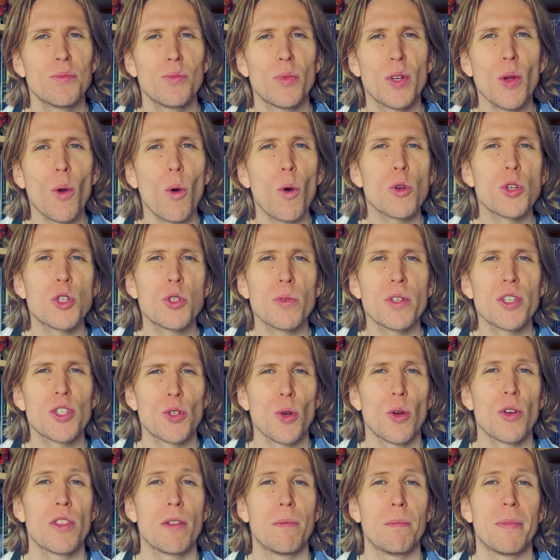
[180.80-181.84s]
we also
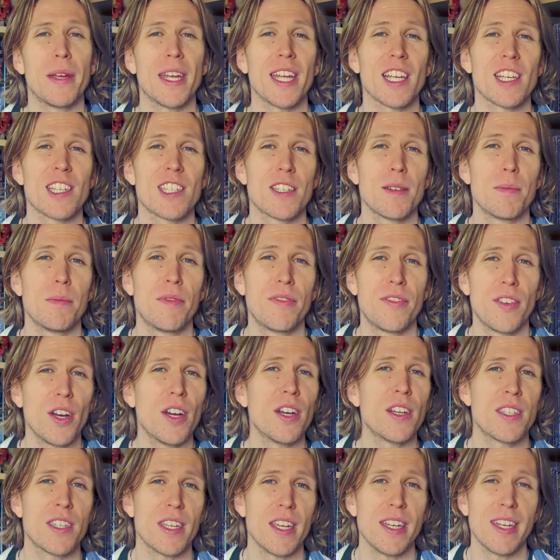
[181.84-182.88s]
enjoy them being
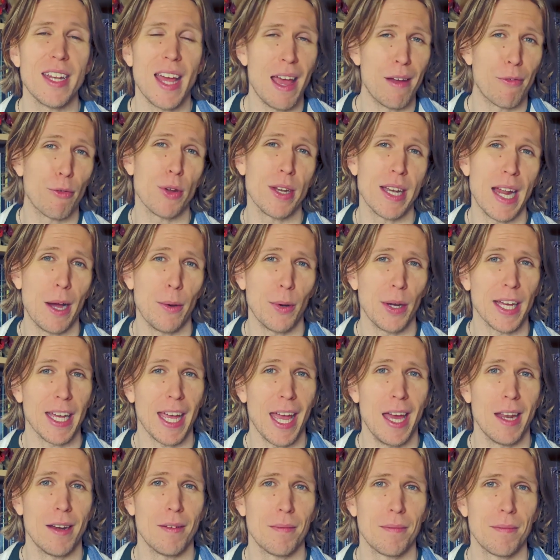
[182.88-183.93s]
subverted every now and
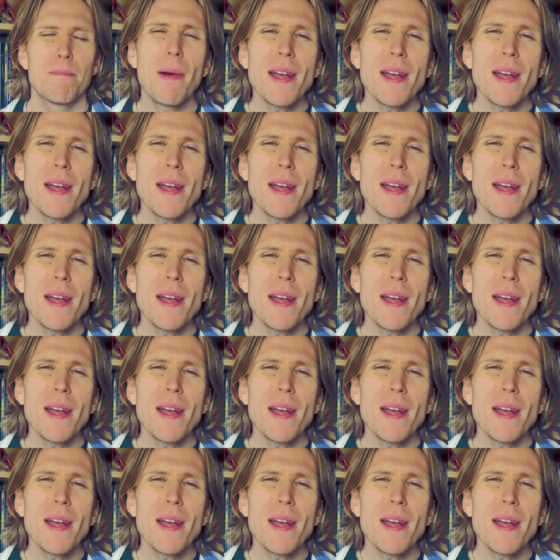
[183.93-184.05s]
again.